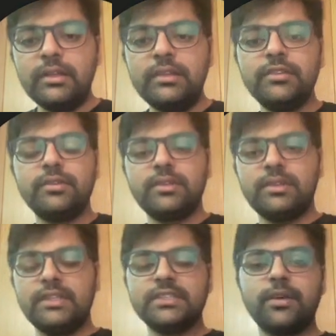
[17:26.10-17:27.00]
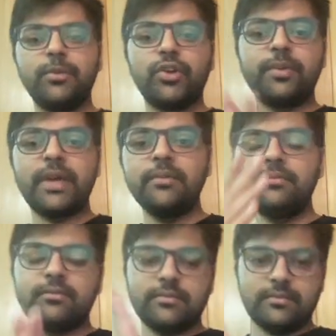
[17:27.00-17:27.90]
this number of time,
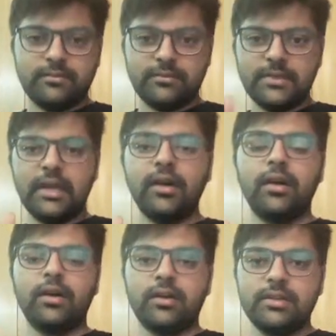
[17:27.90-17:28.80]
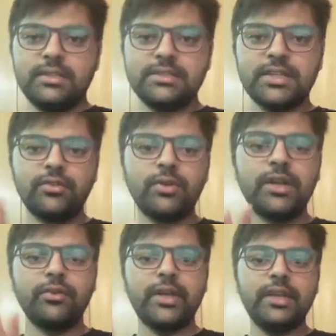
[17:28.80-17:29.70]
this circular
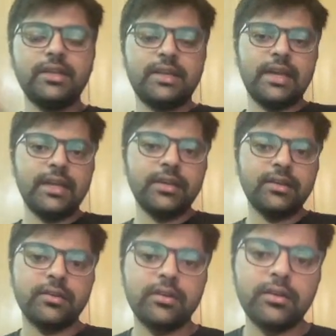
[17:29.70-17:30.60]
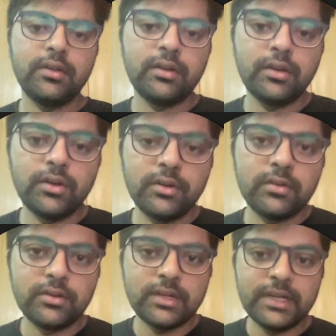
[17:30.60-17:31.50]
query, like
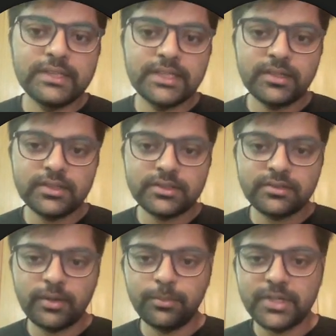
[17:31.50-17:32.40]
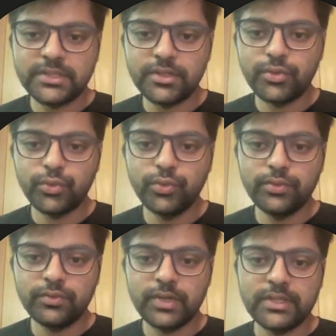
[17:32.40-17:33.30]
let's say some person 2
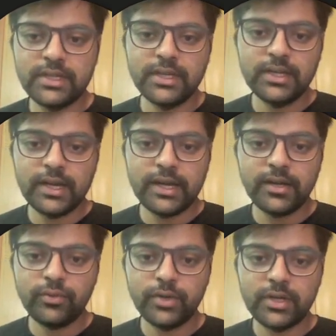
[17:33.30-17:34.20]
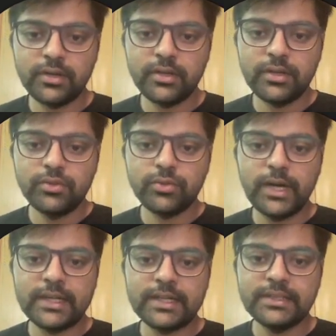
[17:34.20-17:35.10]
was here and 1. So
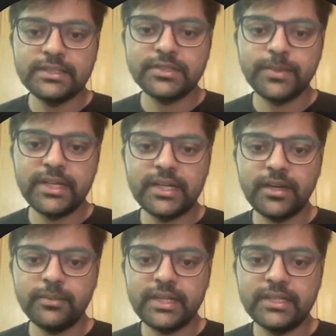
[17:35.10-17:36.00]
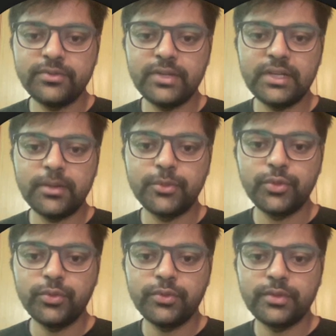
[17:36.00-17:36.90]
at least this many time it will come
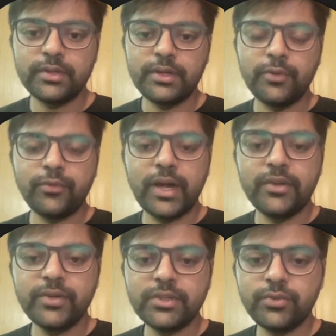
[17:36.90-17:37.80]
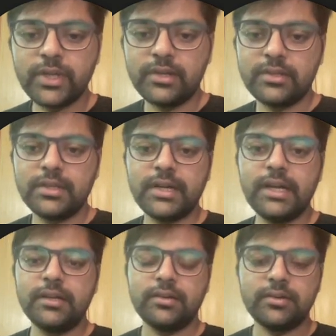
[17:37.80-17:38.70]
to fight with 1, right?